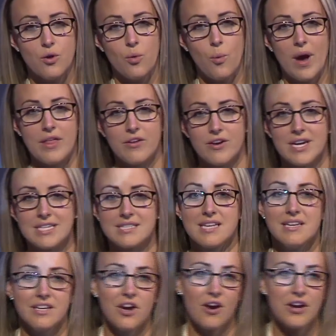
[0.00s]
whether it's
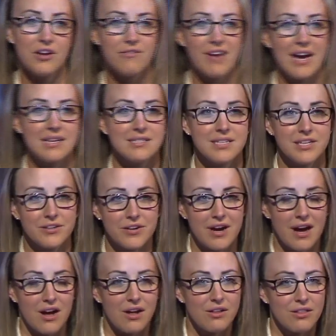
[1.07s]
cardiovascular
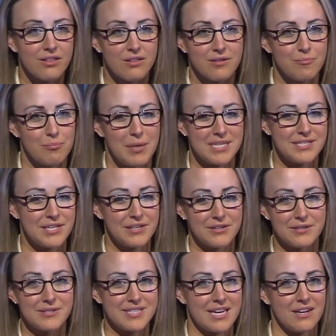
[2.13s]
health,
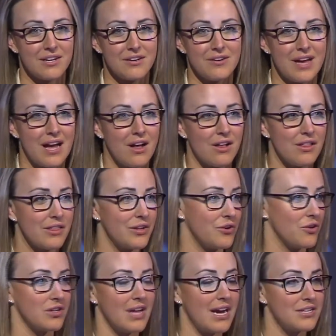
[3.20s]
musculoskeletal health,
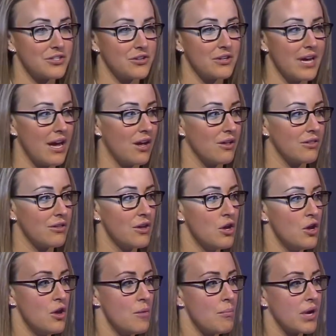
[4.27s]
neurological health,
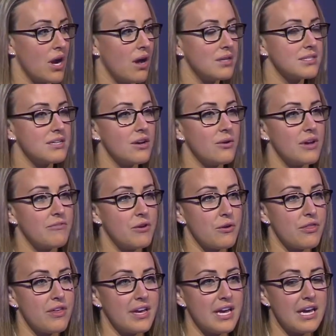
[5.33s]
but also if you're
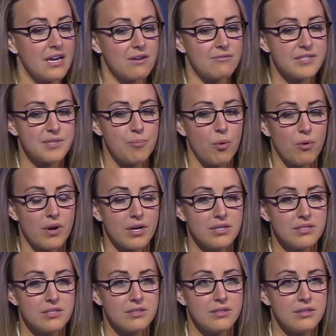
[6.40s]
thinking of sport,